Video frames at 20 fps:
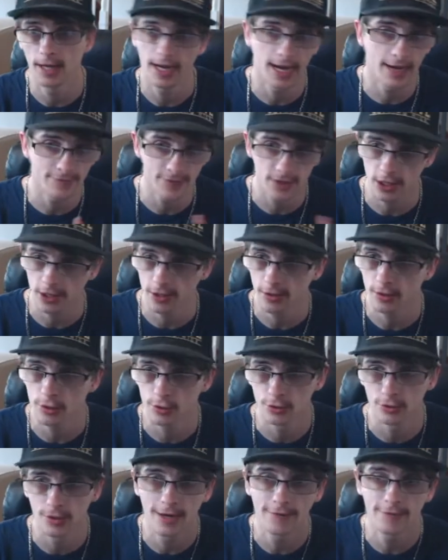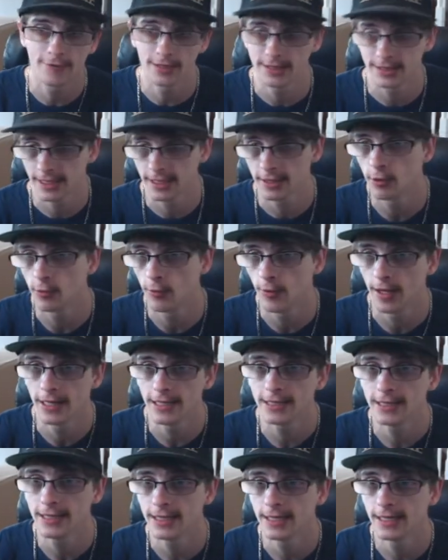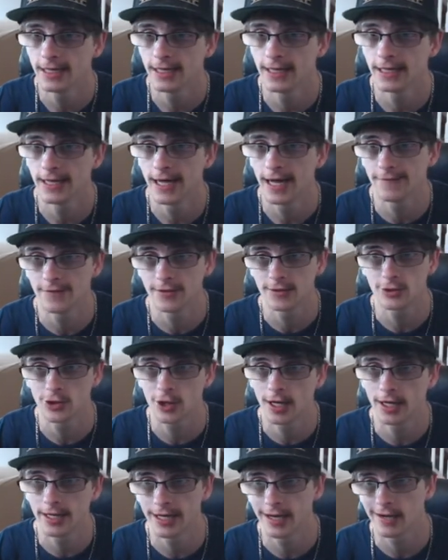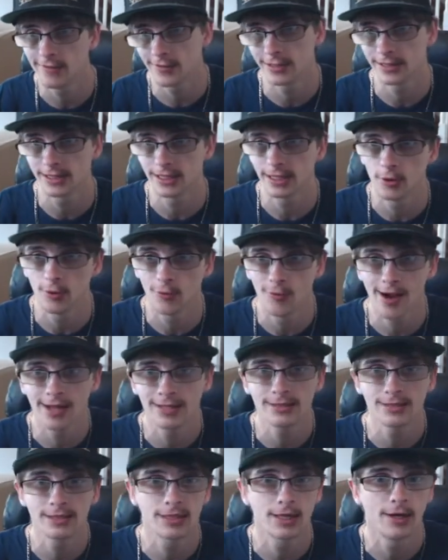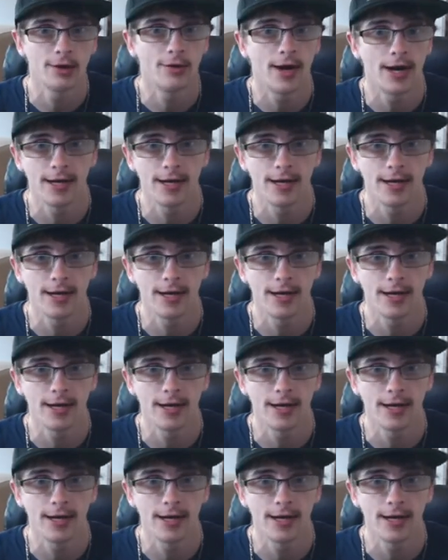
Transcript: haven't gone through every single one and haven't tried every single one, so I